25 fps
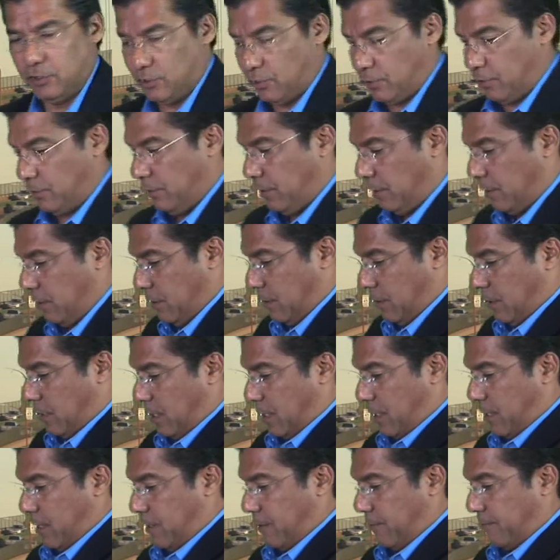are
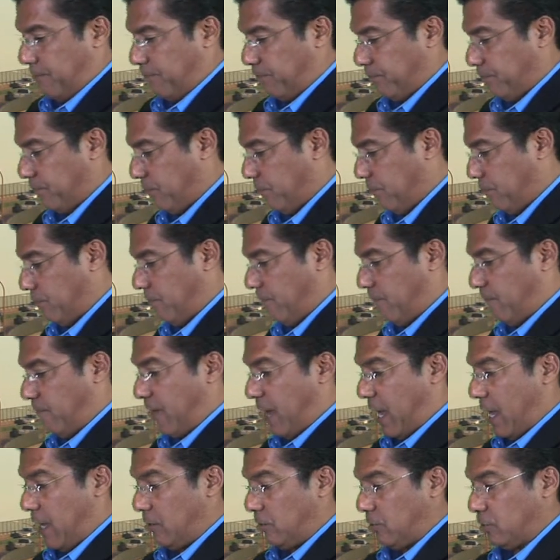
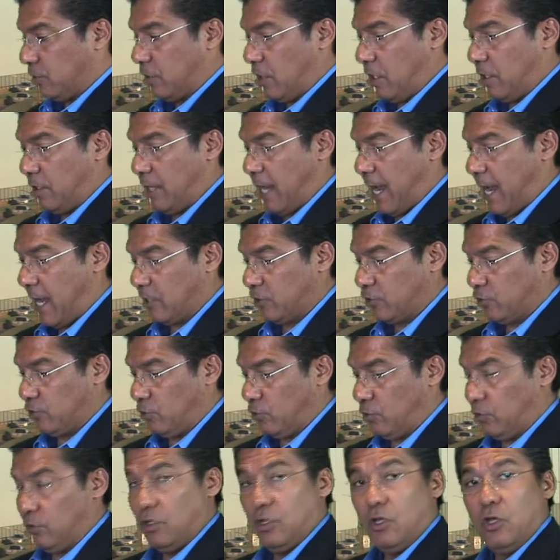files on
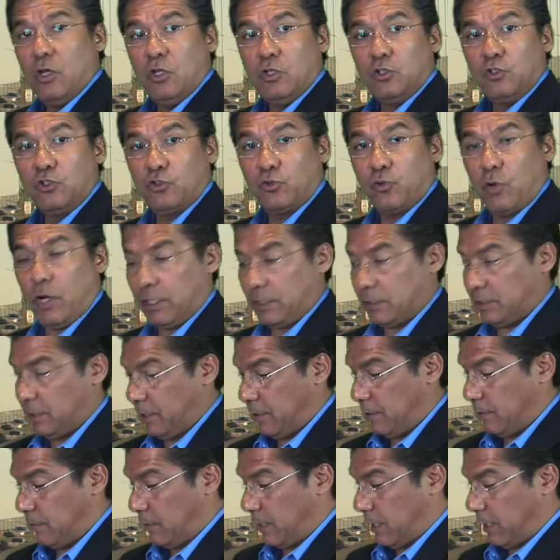actual trucks
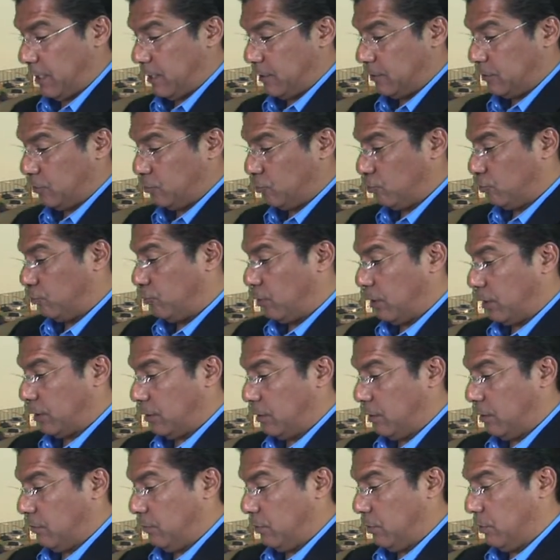here. I got truck
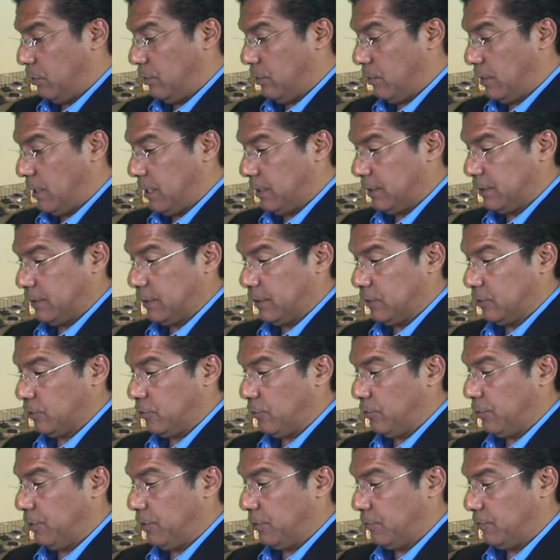number
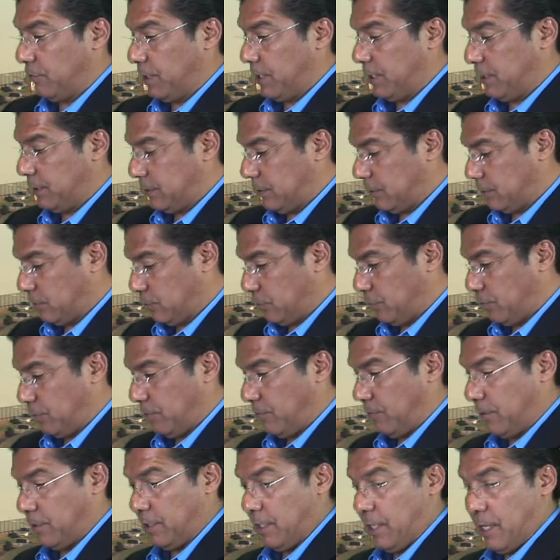633,
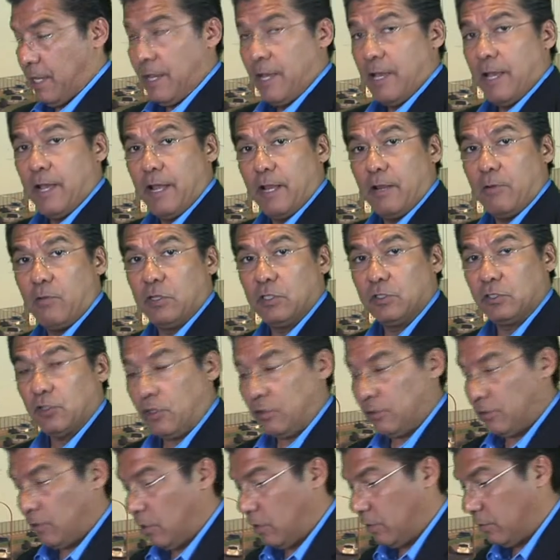631. Anyways,
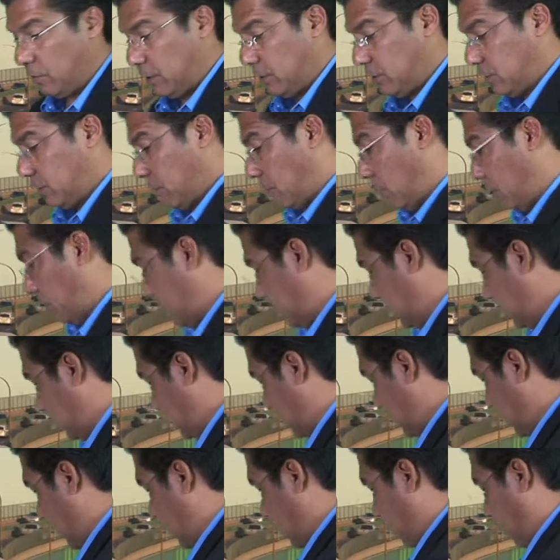all these
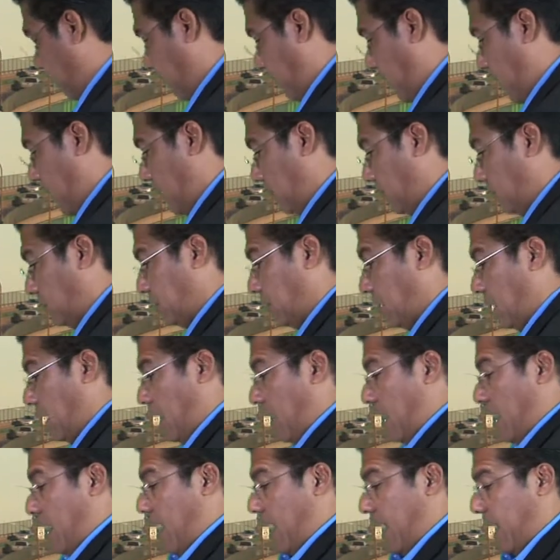files,
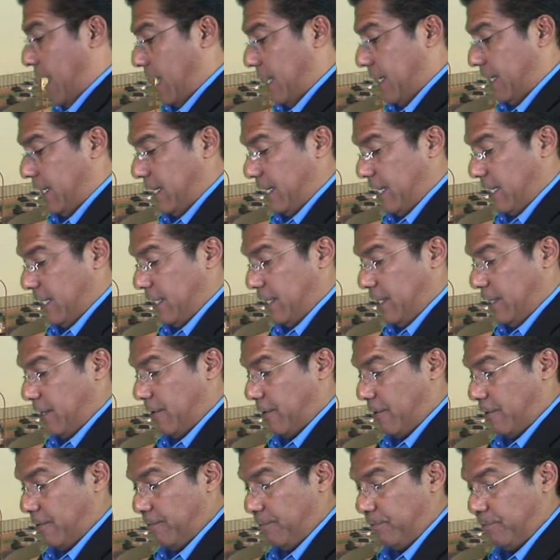and in
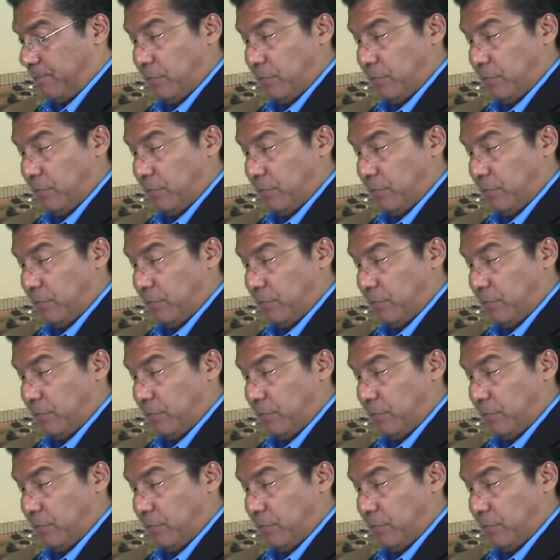here,